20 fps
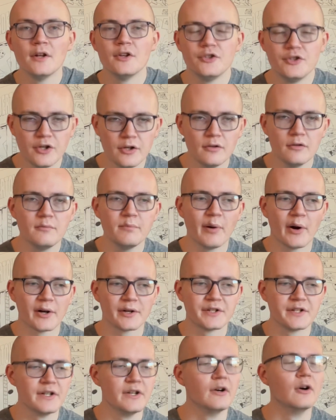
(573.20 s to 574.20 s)
Dune
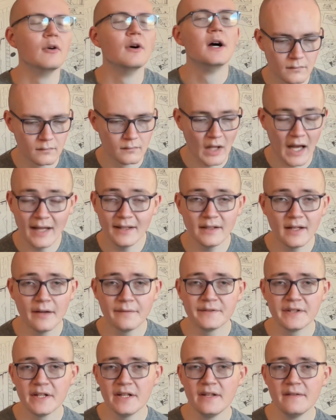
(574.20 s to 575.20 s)
Part 2. I
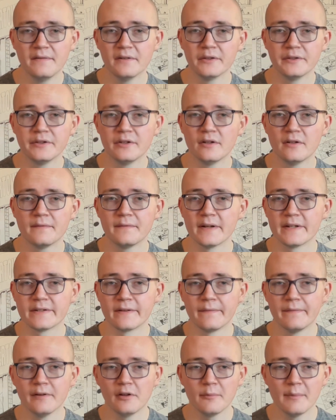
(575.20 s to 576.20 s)
love Denis Villeneuve as a
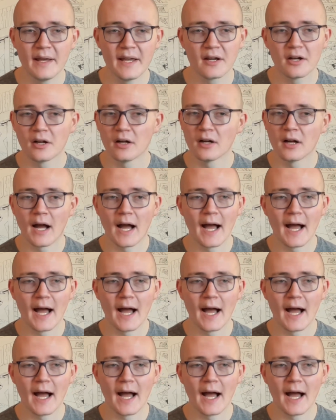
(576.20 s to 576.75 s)
filmmaker.